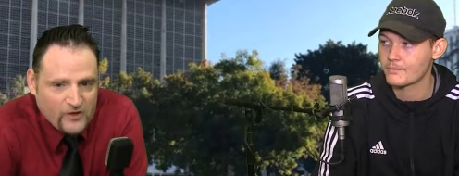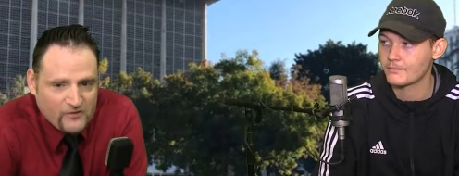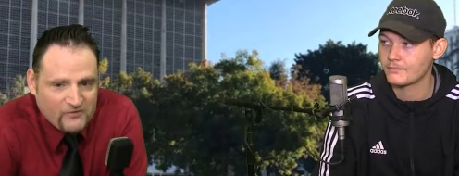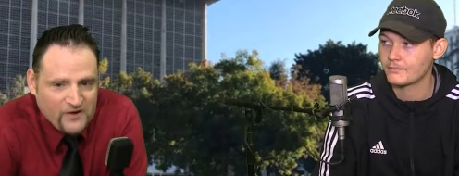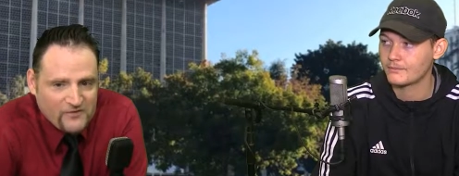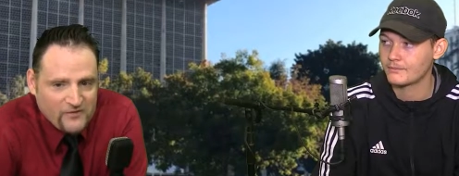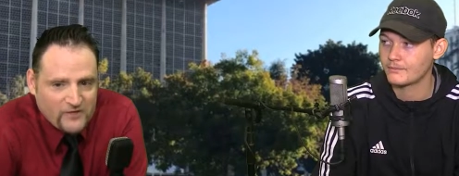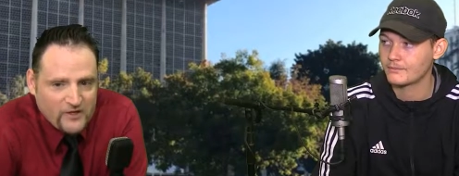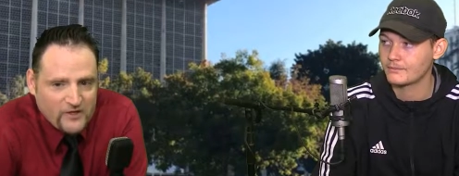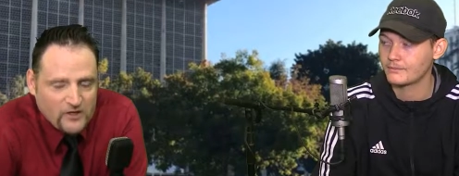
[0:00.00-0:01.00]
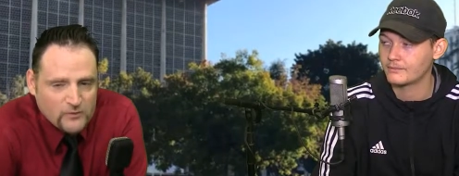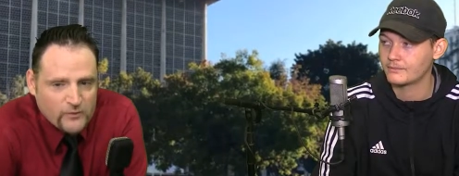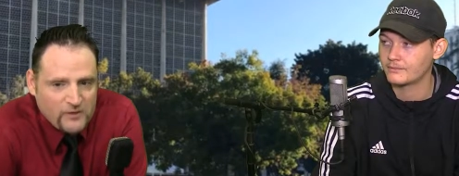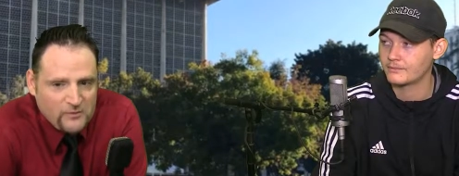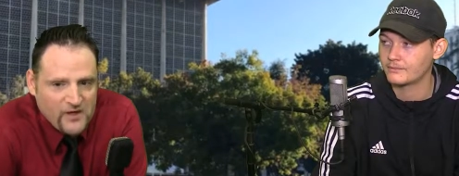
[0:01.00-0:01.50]
Speaker 1: uh, 559
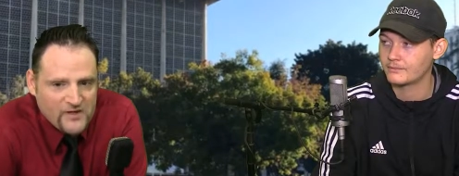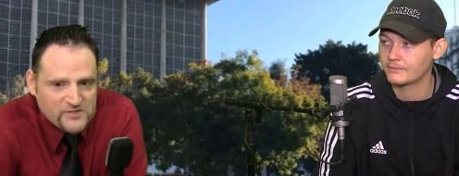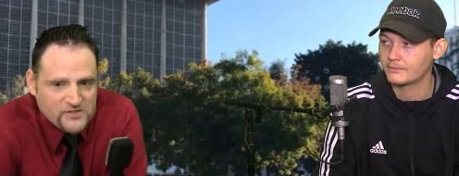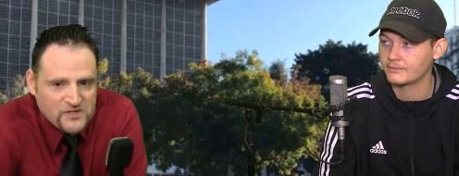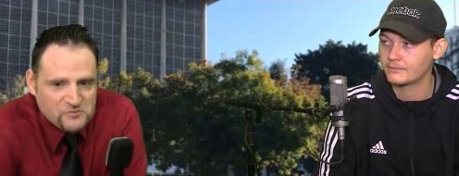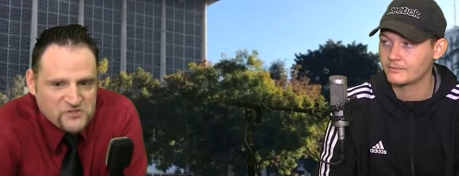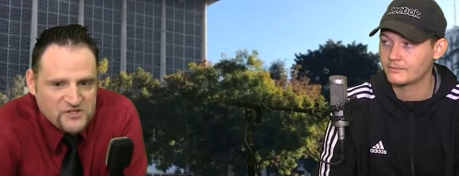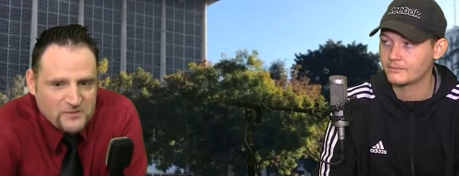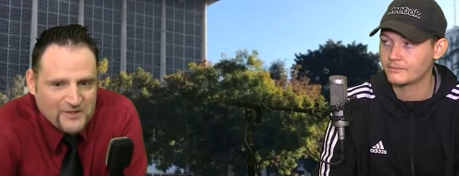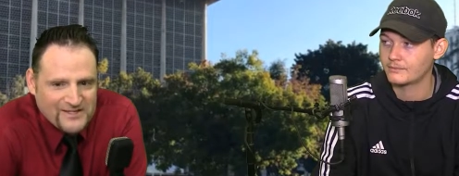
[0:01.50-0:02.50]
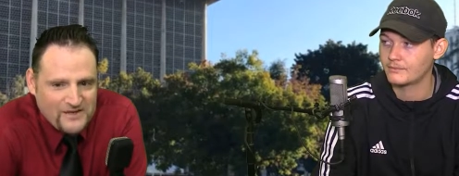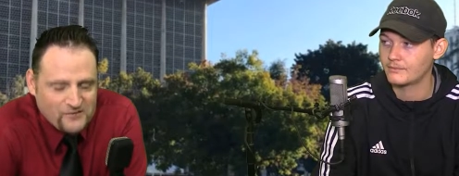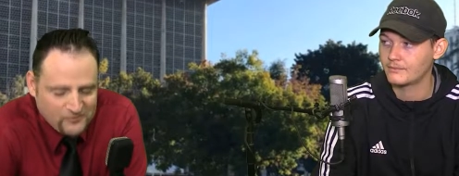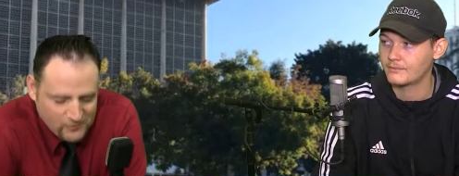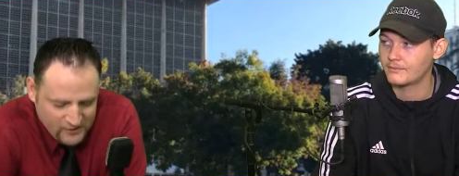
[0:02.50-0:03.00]
Halloween Bash, again, presented by
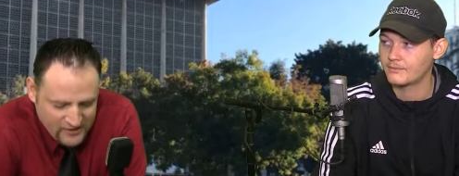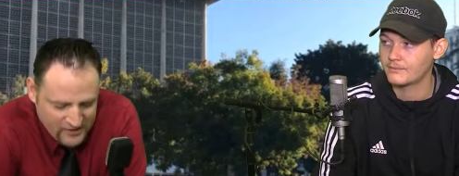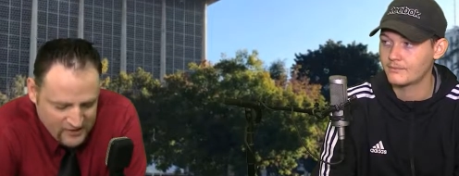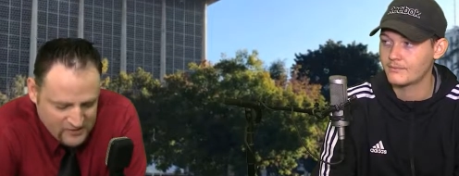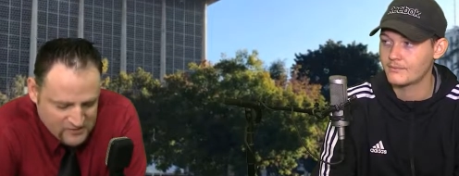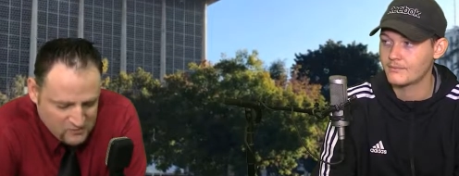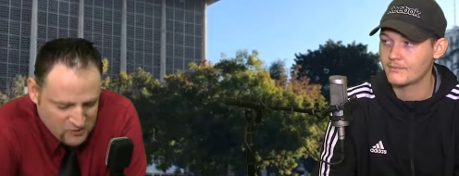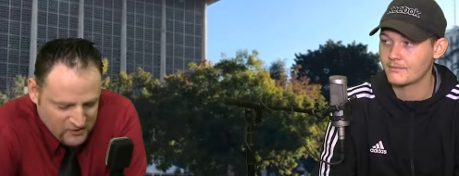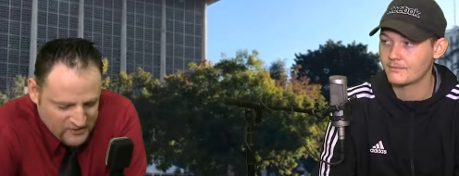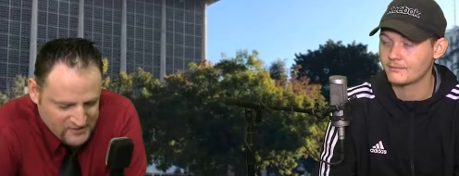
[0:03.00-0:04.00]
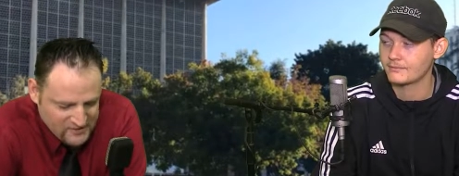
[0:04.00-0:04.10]
David Verde. Uh, tomorrow night,